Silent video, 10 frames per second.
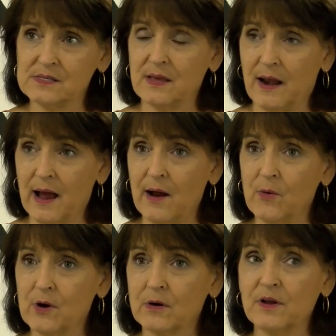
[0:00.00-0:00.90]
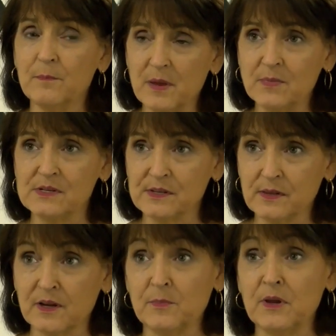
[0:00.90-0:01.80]
that our commitment to
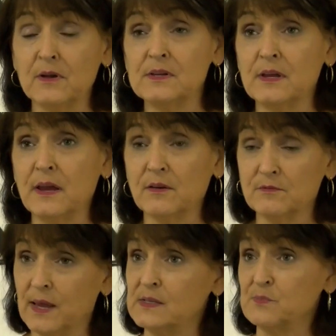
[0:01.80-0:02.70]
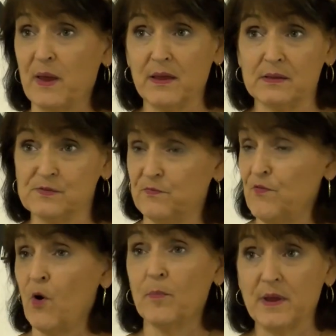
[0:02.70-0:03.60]
the community expands
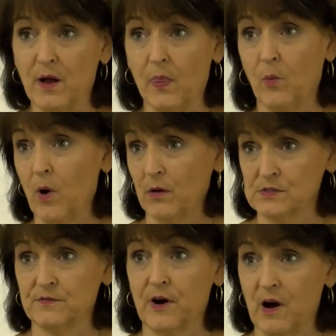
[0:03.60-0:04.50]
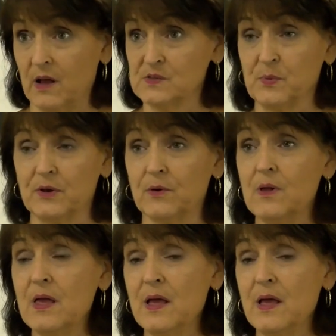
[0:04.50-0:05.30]
far beyond the walls of our hospital.